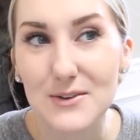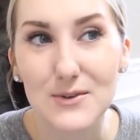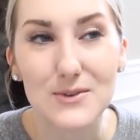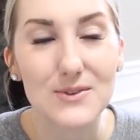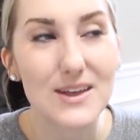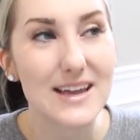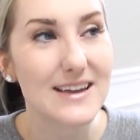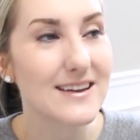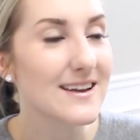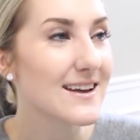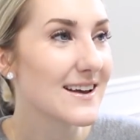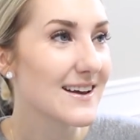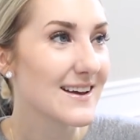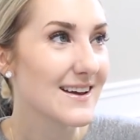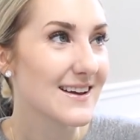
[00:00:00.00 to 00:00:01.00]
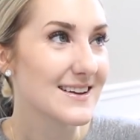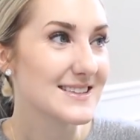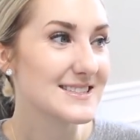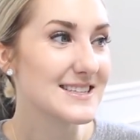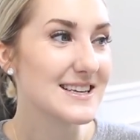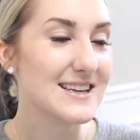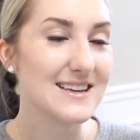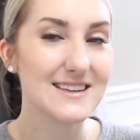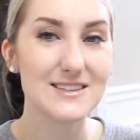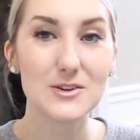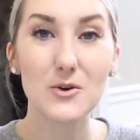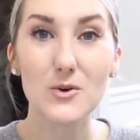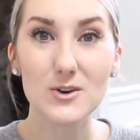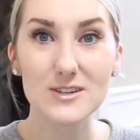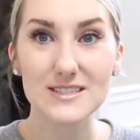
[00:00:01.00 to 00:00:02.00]
You like seeing
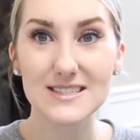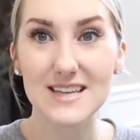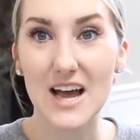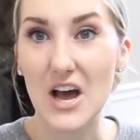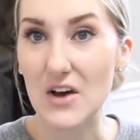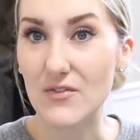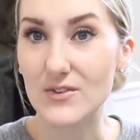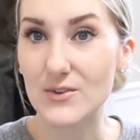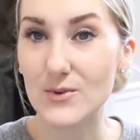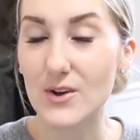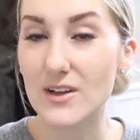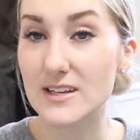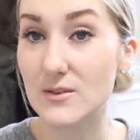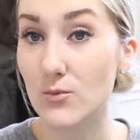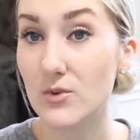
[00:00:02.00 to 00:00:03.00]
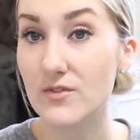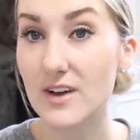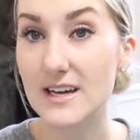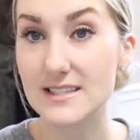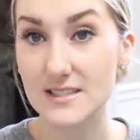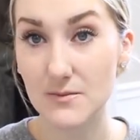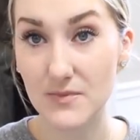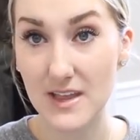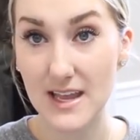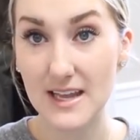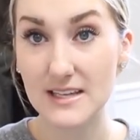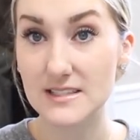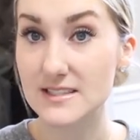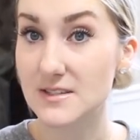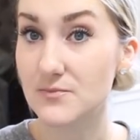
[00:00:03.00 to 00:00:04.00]
decor stuff and doing all that. We've got some
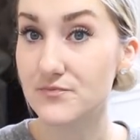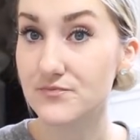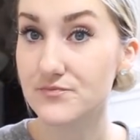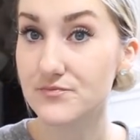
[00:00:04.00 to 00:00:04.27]
things,